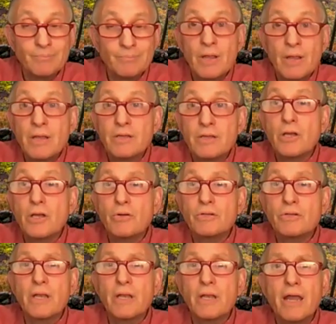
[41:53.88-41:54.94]
So it's a
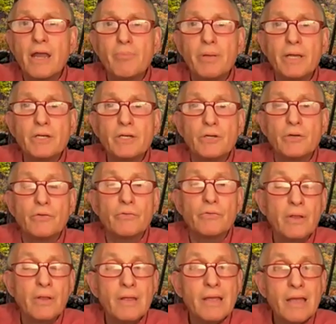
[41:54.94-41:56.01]
lot of pictures,
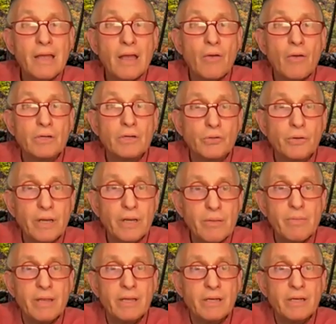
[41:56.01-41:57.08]
which really
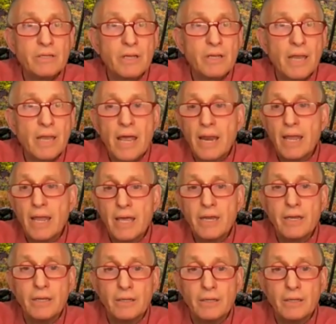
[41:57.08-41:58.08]
means a lot of editing.